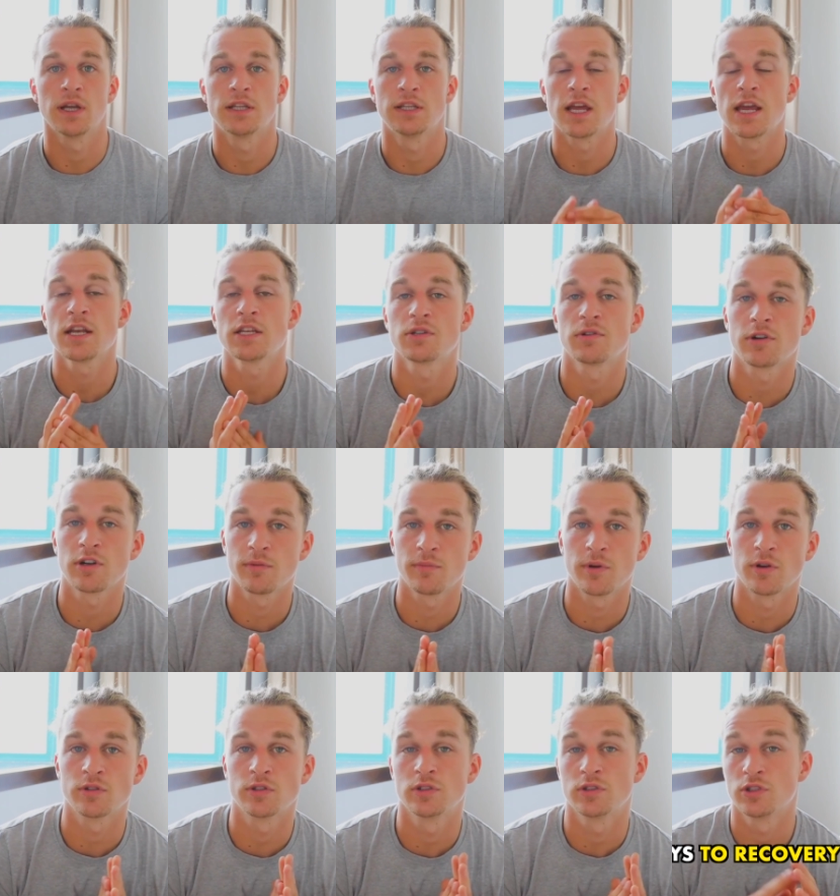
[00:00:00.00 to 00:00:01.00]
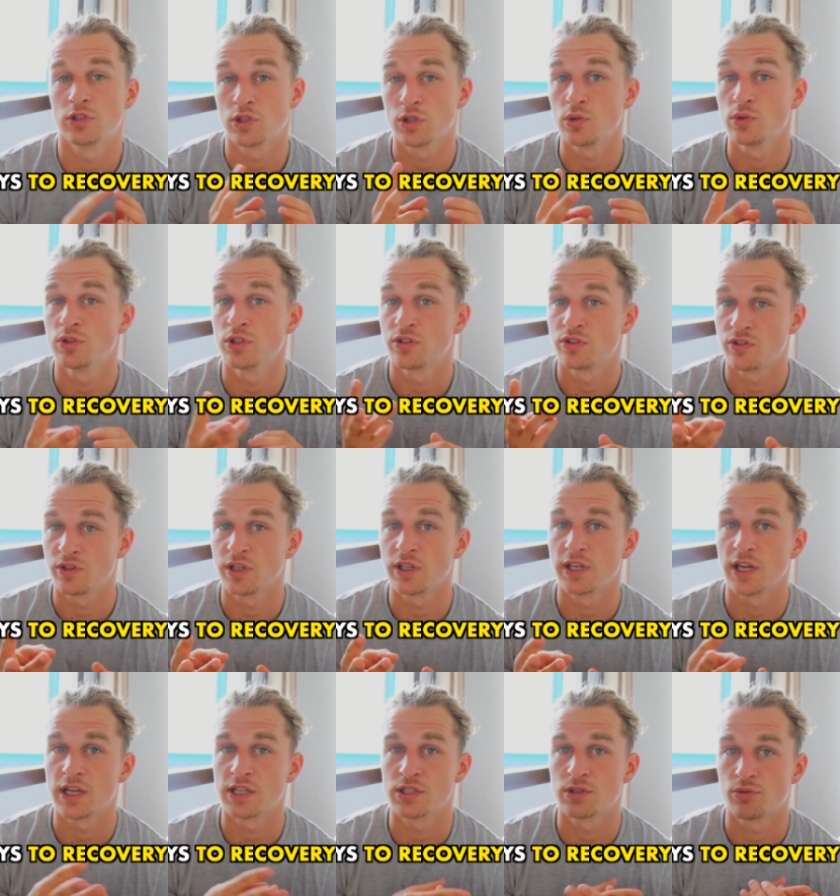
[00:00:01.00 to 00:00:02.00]
it takes around about 2 to 3
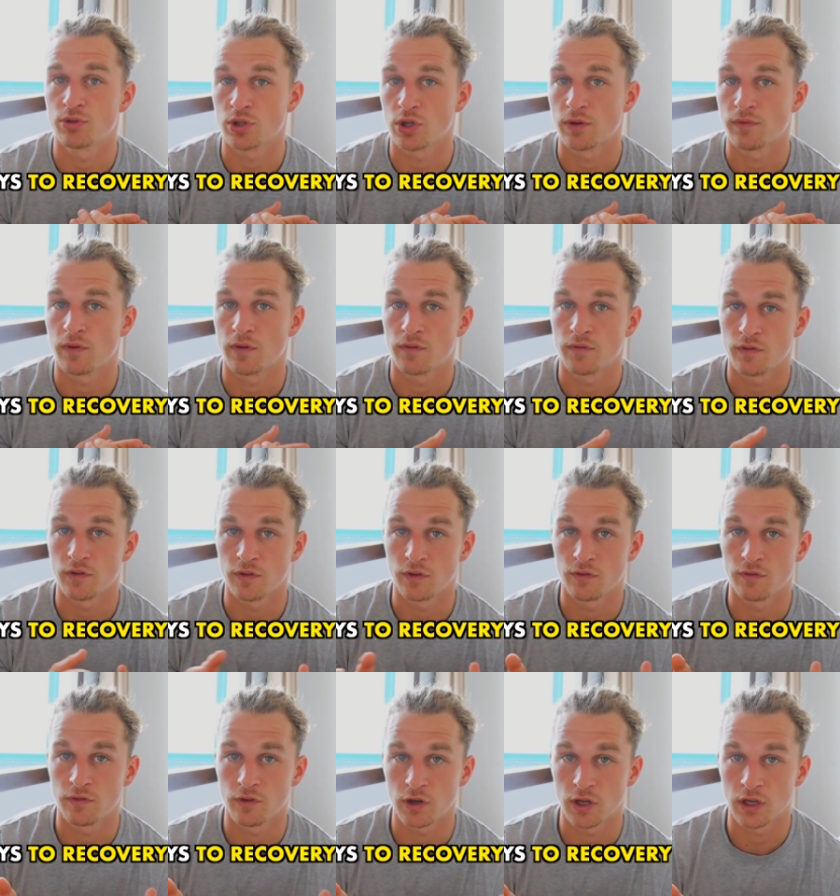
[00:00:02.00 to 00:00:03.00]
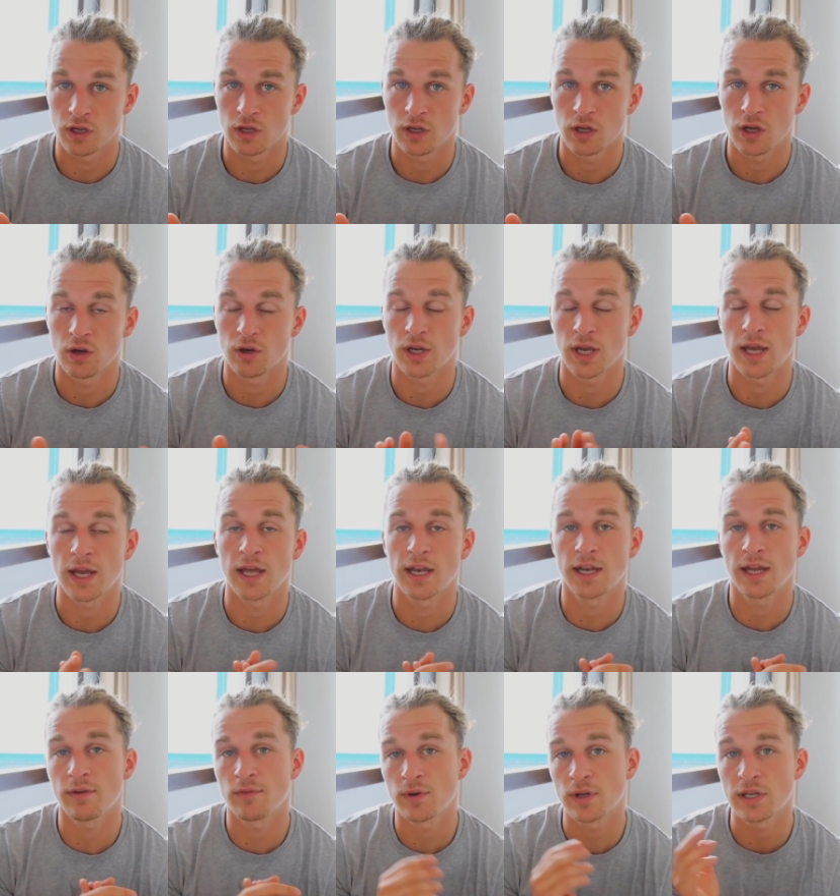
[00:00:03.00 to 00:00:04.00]
days to recover fully. Okay, and
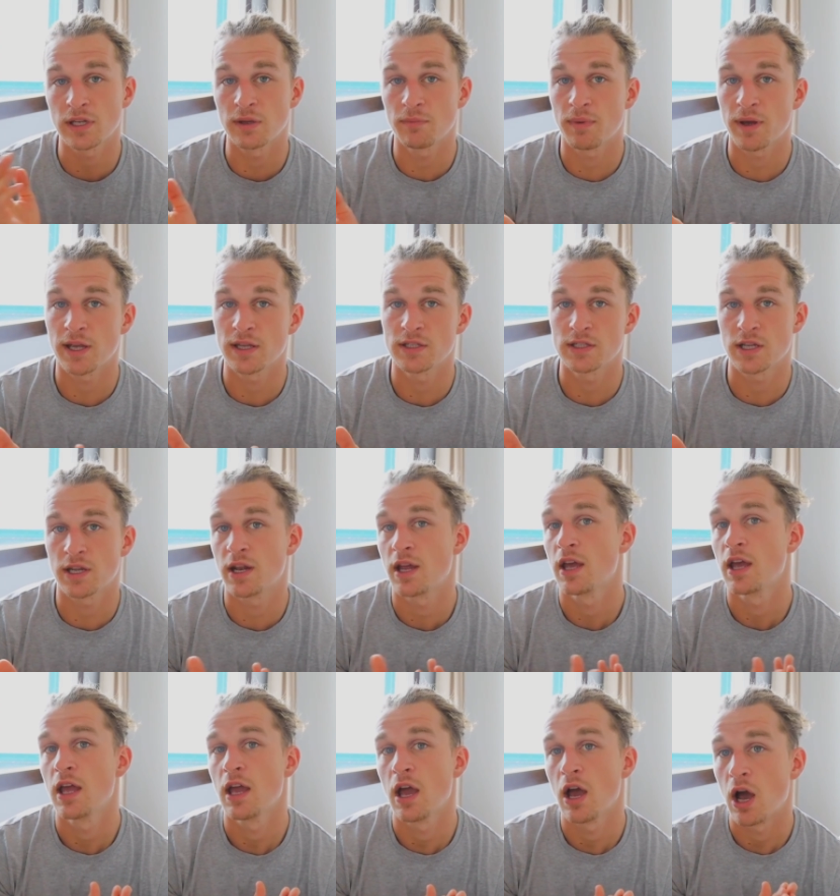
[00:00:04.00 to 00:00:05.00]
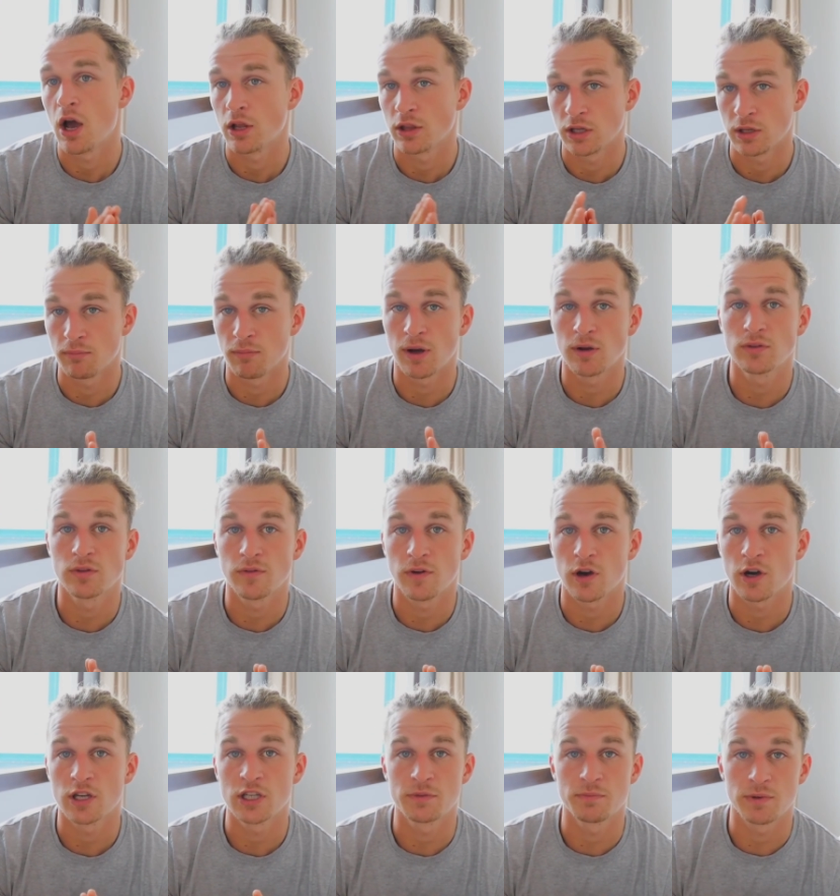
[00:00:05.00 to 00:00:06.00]
that really depends on the amount of
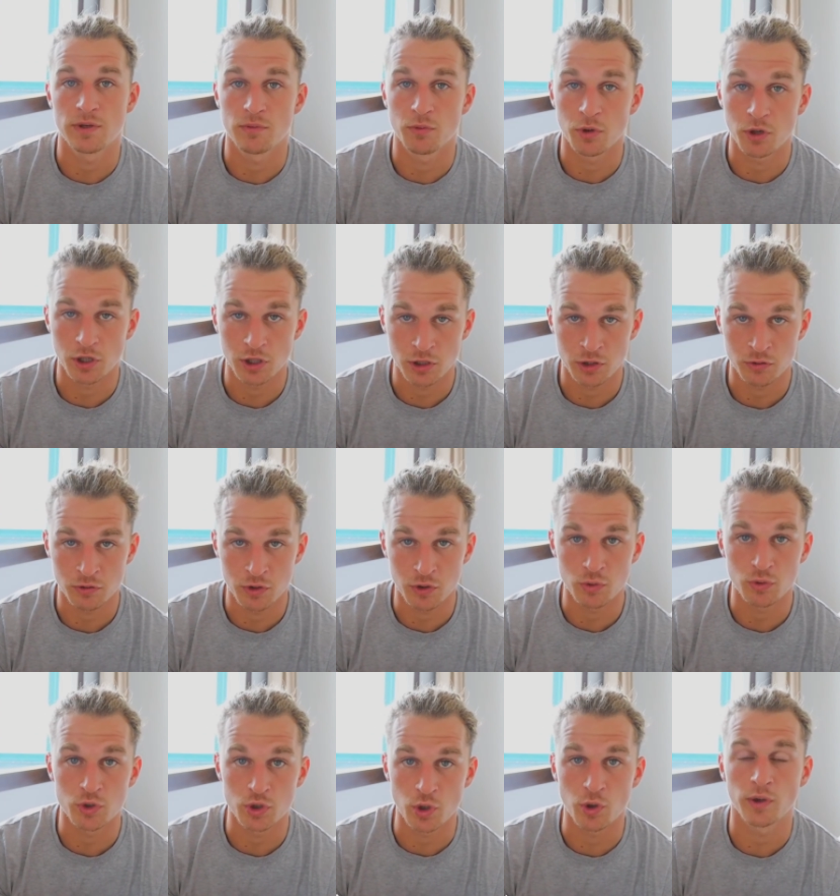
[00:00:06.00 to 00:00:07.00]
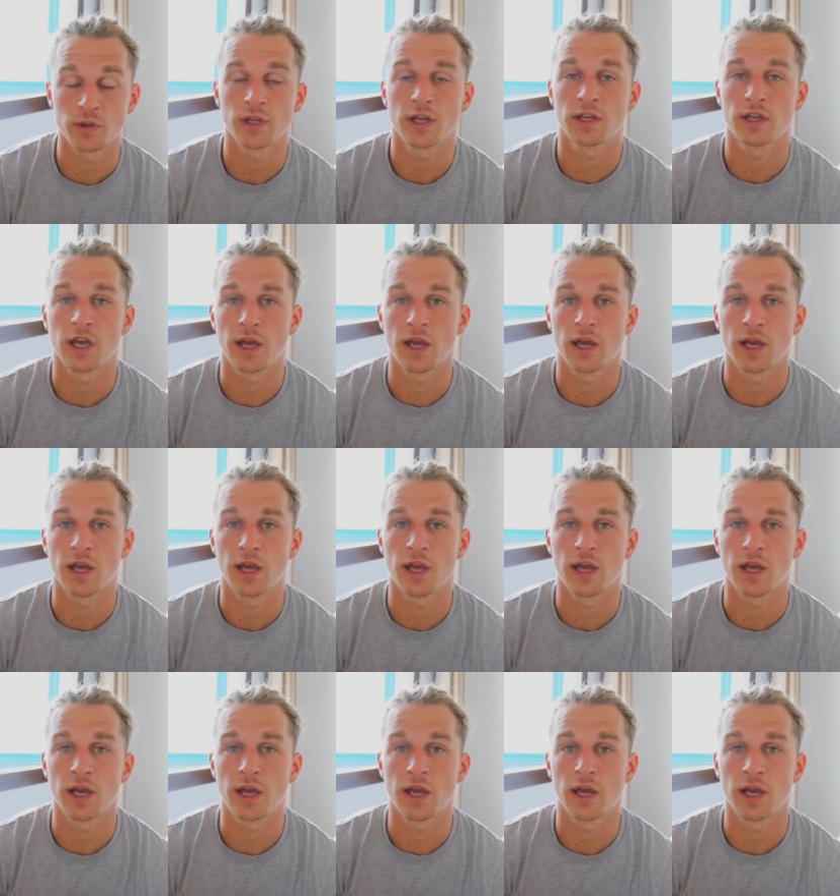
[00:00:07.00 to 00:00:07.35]
high-speed running you do during that